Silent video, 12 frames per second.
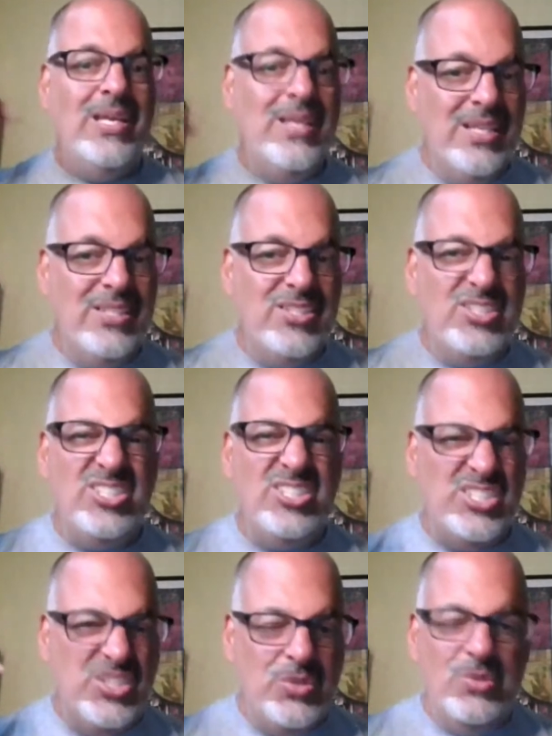and it
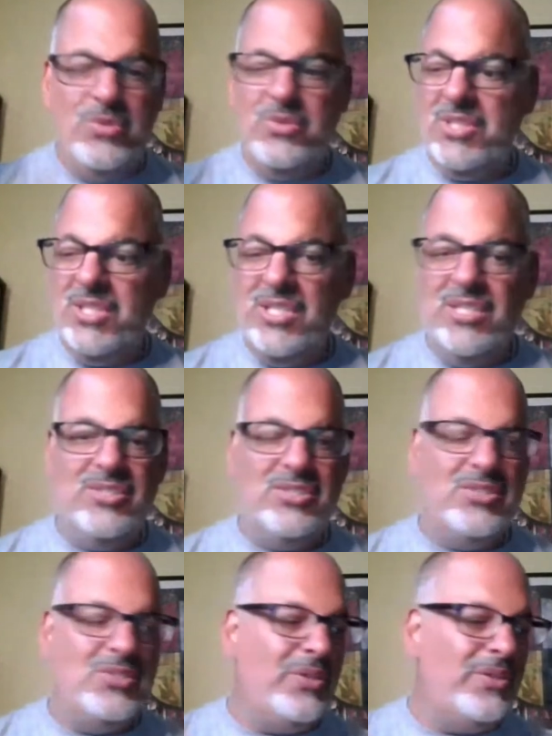stews and it
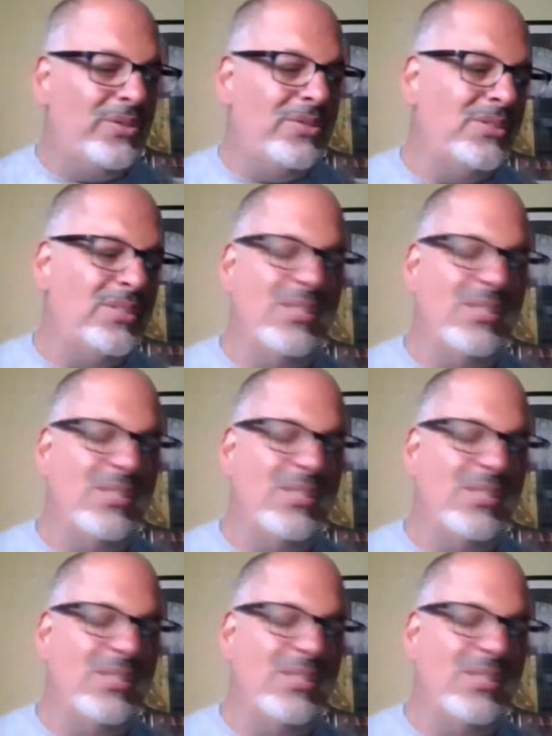stirs